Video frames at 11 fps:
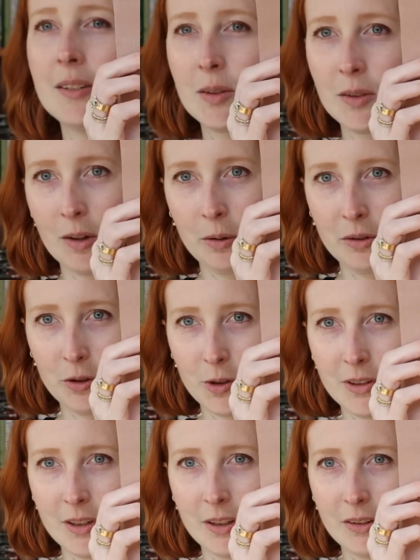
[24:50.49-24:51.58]
is so
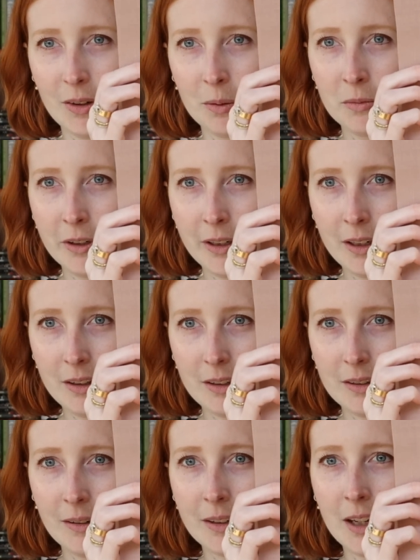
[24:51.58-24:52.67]
interesting. So I'm looking at this on